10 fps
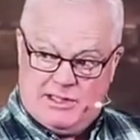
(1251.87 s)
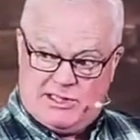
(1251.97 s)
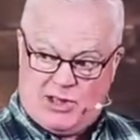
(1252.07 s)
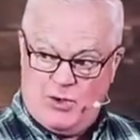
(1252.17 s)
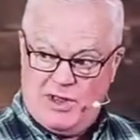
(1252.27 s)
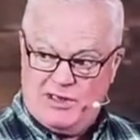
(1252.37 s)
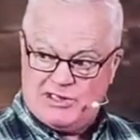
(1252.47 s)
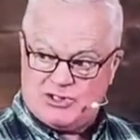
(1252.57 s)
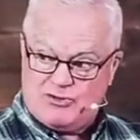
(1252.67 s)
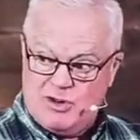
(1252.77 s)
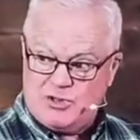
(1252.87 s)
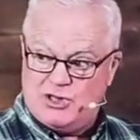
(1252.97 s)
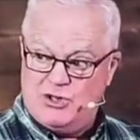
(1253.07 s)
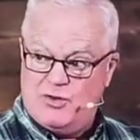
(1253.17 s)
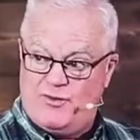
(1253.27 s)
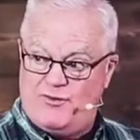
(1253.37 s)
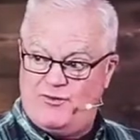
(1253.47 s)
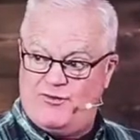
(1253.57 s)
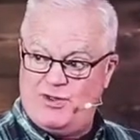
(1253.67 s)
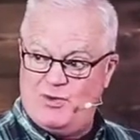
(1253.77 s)
So in the scripture, you'll
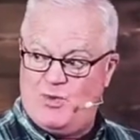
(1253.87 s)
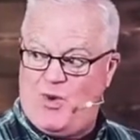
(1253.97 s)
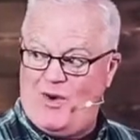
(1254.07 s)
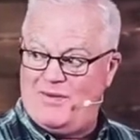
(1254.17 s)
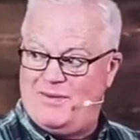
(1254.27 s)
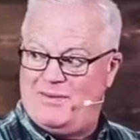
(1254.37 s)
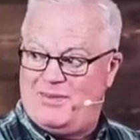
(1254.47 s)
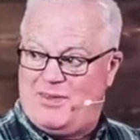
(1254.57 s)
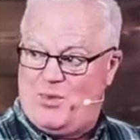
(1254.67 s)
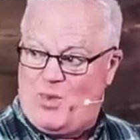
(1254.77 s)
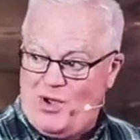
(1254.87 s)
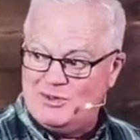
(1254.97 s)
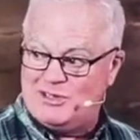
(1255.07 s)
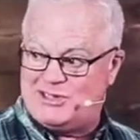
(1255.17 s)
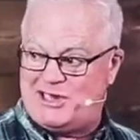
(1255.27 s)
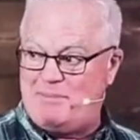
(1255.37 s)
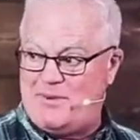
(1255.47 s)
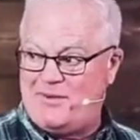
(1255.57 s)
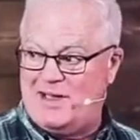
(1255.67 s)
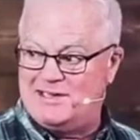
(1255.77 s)
feel what the world is
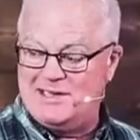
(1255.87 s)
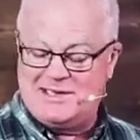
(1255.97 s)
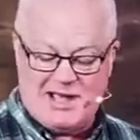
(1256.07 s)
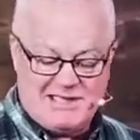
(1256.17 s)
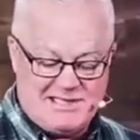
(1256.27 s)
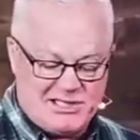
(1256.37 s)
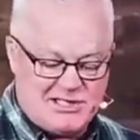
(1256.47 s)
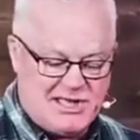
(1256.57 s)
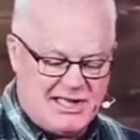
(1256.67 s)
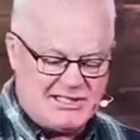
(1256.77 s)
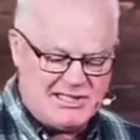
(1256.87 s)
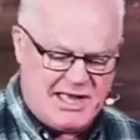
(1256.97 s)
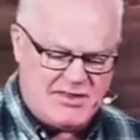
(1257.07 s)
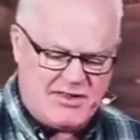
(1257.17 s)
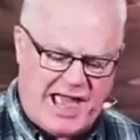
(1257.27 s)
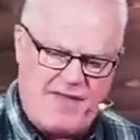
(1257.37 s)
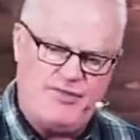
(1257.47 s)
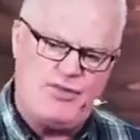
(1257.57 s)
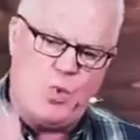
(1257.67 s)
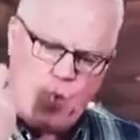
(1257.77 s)
separated, it's just there together.
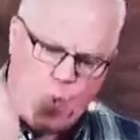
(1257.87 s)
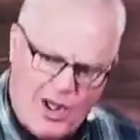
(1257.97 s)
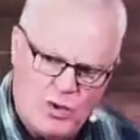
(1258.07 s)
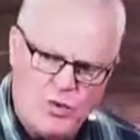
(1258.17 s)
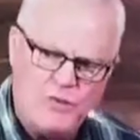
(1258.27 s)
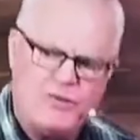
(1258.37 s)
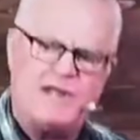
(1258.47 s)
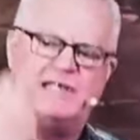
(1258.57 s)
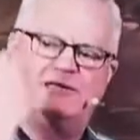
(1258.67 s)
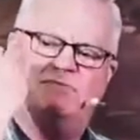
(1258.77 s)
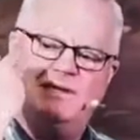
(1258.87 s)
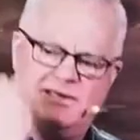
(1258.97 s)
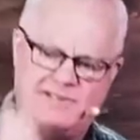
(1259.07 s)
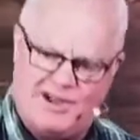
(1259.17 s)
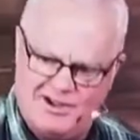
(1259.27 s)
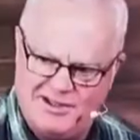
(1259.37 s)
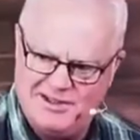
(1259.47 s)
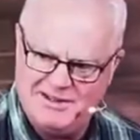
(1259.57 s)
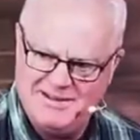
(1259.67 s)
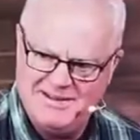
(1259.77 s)
And the well that has been dug
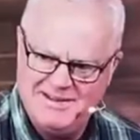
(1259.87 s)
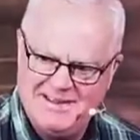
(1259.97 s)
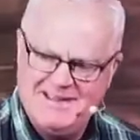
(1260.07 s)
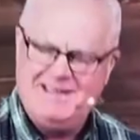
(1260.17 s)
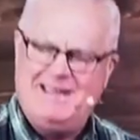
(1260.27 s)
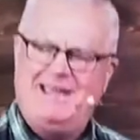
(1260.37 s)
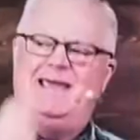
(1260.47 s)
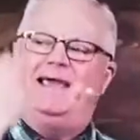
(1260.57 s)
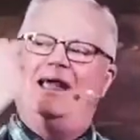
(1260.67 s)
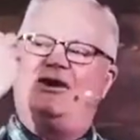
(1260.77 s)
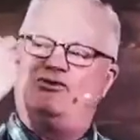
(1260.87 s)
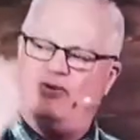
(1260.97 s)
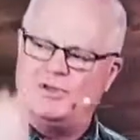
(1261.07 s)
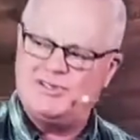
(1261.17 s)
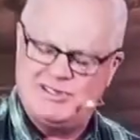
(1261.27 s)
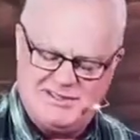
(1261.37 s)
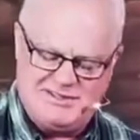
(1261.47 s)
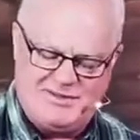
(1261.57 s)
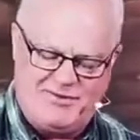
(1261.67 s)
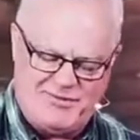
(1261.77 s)
across
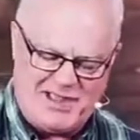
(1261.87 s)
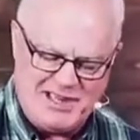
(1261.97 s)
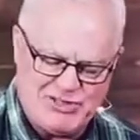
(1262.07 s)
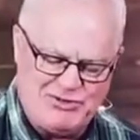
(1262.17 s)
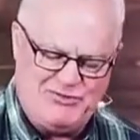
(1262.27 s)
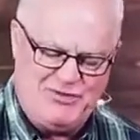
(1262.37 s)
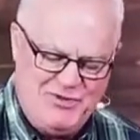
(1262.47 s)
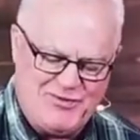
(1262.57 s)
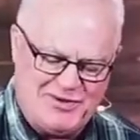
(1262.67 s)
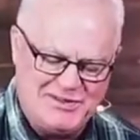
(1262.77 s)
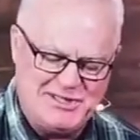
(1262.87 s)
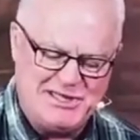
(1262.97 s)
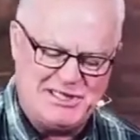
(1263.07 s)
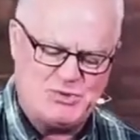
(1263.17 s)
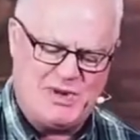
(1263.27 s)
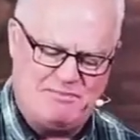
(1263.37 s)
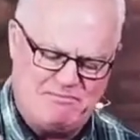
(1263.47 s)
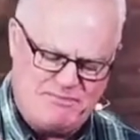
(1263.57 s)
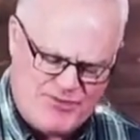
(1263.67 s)
the, the, history of New Frontiers, when